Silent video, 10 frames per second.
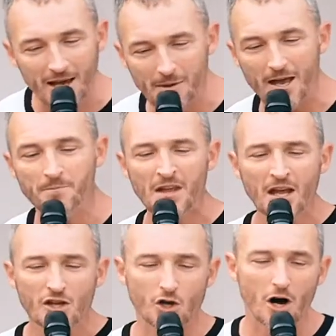Amen.
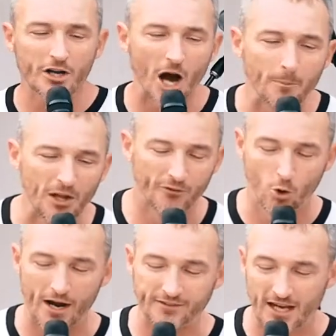So, a couple of
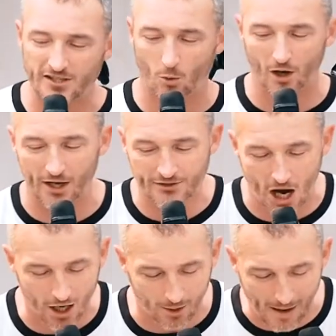quick things that we're going to
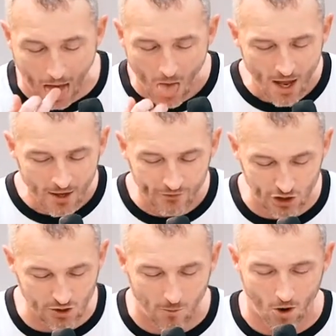talk about
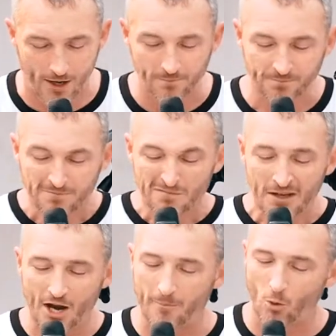this morning.
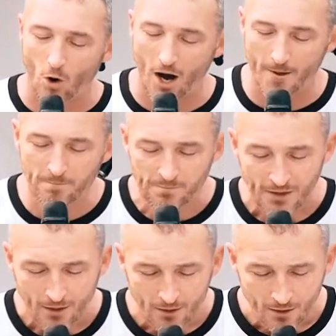Number one,
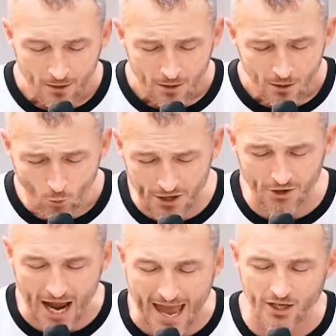when
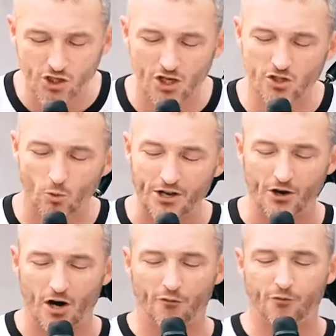you're anxious, when
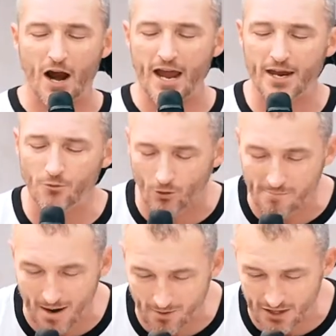you're afraid,
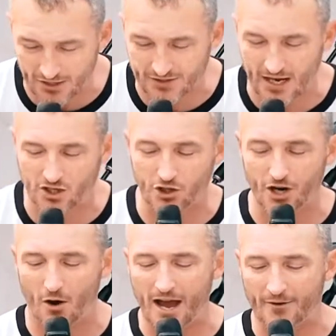remember these things. You
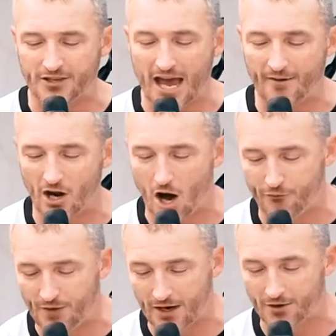don't have to have it all
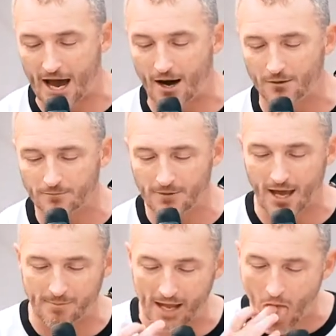figured out.
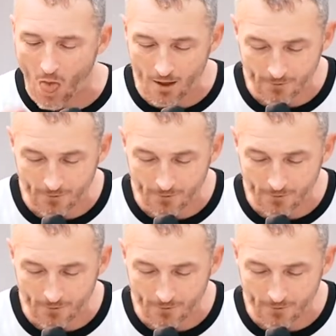Amen.